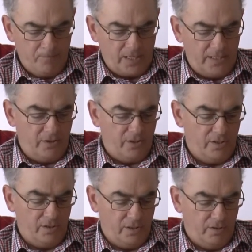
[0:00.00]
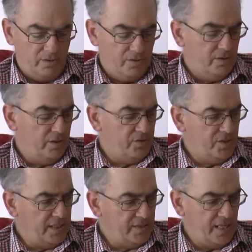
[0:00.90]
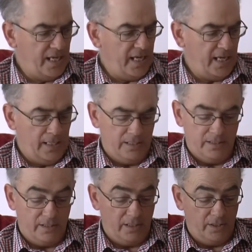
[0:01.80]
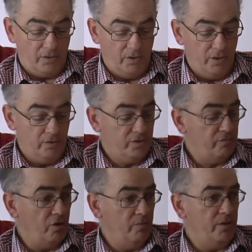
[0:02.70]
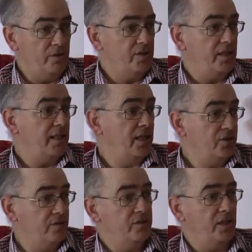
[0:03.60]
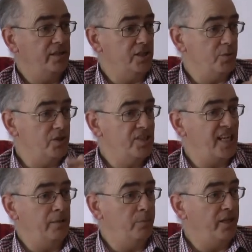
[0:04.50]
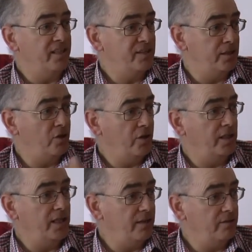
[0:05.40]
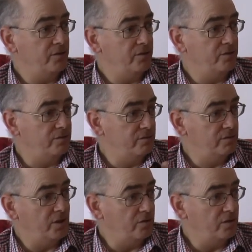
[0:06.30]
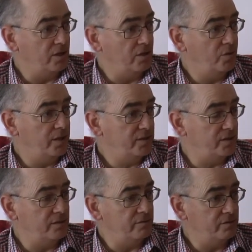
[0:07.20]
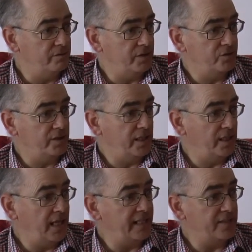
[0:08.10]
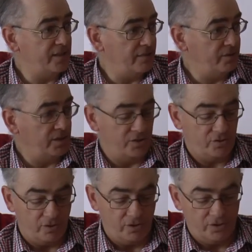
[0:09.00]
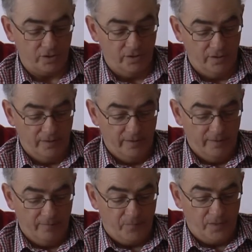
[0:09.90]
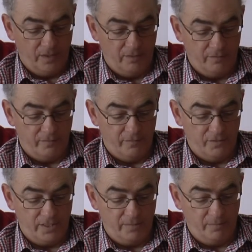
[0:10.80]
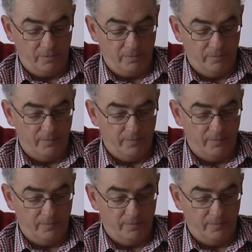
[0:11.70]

And and you can see it's there, and you can go to Rome and you can see the Arch of Titus, which celebrates the knocking down of the conquest and the victory there, AD 70 destruction of the temple.